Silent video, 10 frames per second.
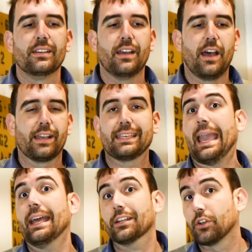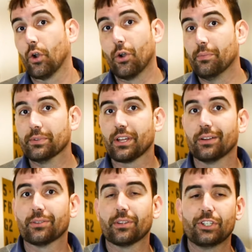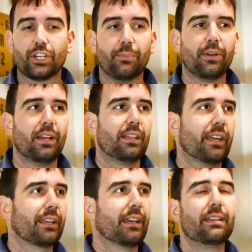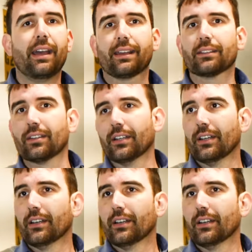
uh, catacombs under the ship that connect